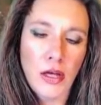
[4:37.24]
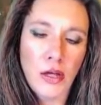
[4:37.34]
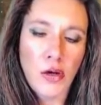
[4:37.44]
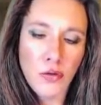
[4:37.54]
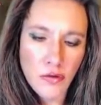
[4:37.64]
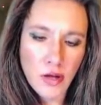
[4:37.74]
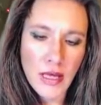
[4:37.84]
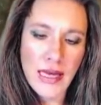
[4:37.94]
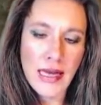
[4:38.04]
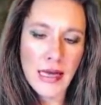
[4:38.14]

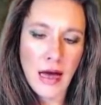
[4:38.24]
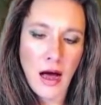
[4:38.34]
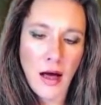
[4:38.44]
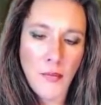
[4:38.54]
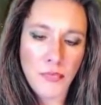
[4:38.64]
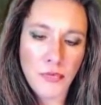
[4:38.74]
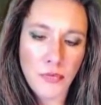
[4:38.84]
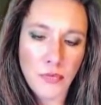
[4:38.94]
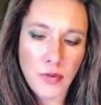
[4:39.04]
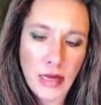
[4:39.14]
Usually
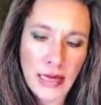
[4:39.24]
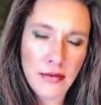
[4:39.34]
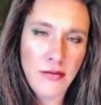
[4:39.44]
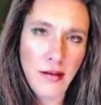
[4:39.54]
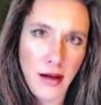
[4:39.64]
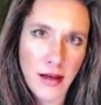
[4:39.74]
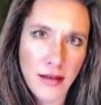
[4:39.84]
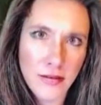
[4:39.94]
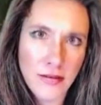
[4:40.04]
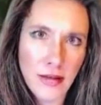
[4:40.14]
it
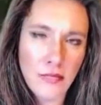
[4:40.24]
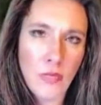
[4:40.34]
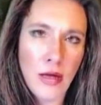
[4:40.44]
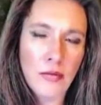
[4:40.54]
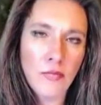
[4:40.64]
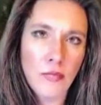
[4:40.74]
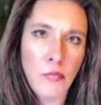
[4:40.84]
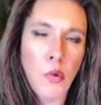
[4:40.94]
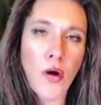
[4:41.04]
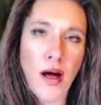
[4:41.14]
does. It
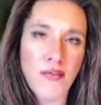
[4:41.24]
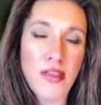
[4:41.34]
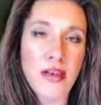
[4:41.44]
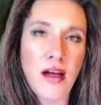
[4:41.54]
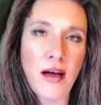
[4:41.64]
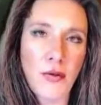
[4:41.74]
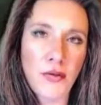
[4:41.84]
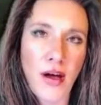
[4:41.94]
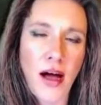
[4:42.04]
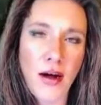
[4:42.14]
more often than not,
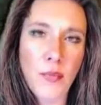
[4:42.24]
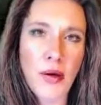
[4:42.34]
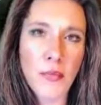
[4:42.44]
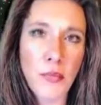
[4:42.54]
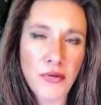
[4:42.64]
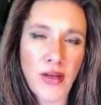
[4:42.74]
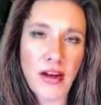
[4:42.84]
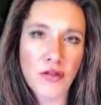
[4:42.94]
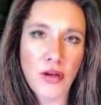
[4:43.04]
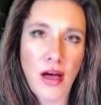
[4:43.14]
there's a higher
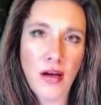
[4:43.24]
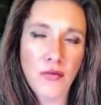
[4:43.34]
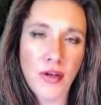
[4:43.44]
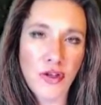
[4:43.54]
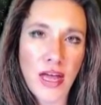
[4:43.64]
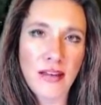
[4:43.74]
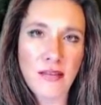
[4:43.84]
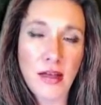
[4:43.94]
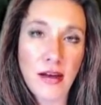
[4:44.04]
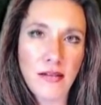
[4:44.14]
percentage of a chance
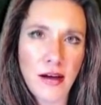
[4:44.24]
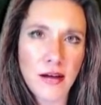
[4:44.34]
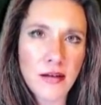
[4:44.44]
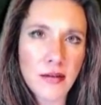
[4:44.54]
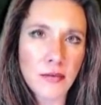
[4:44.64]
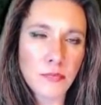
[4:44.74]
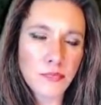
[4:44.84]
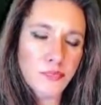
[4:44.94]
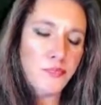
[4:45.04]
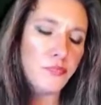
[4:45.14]
that it does.
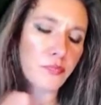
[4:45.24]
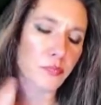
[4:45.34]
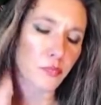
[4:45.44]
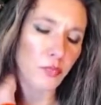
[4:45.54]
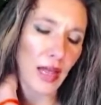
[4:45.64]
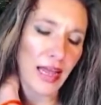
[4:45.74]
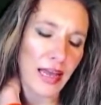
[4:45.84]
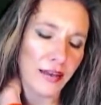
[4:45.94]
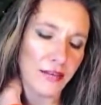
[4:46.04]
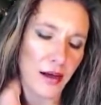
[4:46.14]

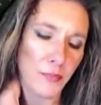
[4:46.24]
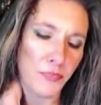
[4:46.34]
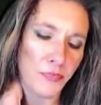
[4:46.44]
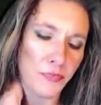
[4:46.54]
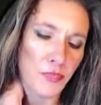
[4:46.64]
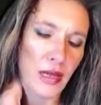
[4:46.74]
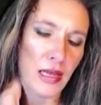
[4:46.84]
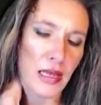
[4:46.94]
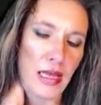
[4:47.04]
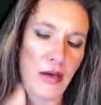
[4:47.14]
And
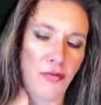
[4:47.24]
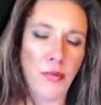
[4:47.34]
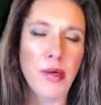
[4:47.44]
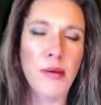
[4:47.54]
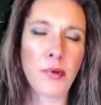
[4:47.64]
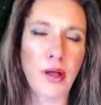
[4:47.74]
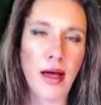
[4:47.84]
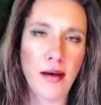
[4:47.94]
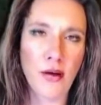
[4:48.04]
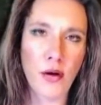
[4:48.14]
if the people
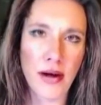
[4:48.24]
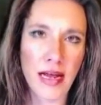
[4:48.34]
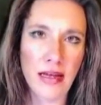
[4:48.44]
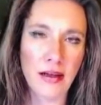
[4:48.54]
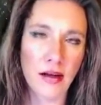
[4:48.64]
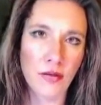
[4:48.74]
have already